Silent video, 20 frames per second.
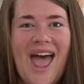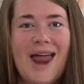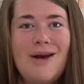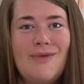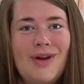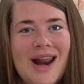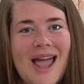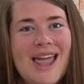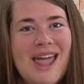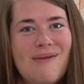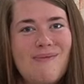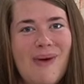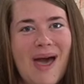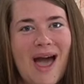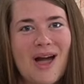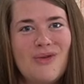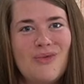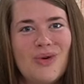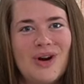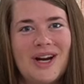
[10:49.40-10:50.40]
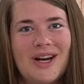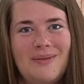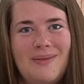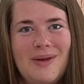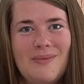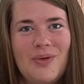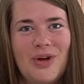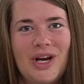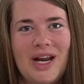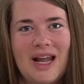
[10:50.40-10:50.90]
And when I get back, we're gonna be
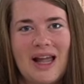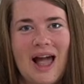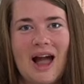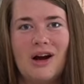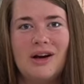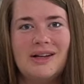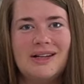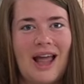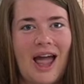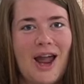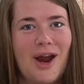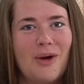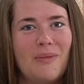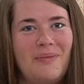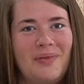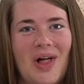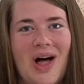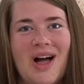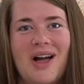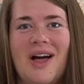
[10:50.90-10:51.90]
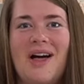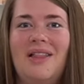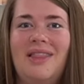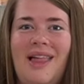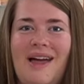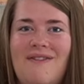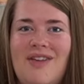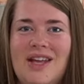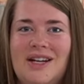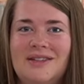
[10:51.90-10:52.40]
putting our entire block
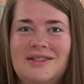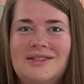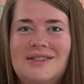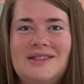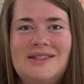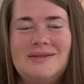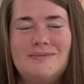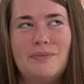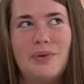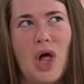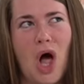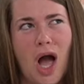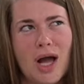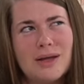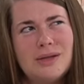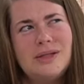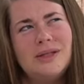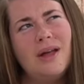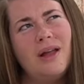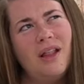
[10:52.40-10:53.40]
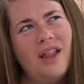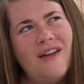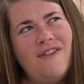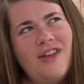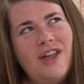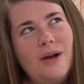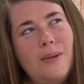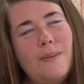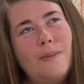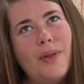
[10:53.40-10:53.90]
11, blocks
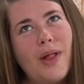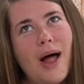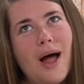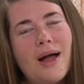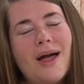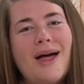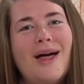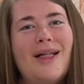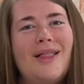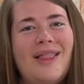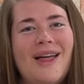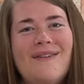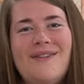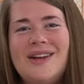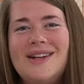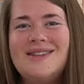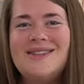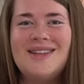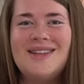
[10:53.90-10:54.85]
11, block 11